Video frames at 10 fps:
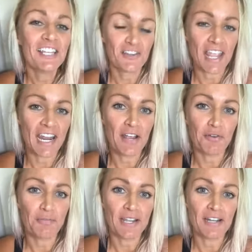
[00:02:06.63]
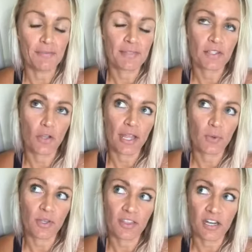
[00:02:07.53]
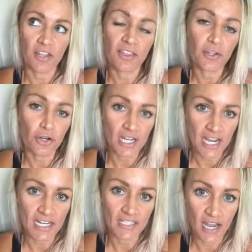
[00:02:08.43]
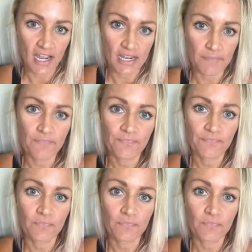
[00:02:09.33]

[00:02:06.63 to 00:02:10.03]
You cannot repeat them. So like within a 30-day time,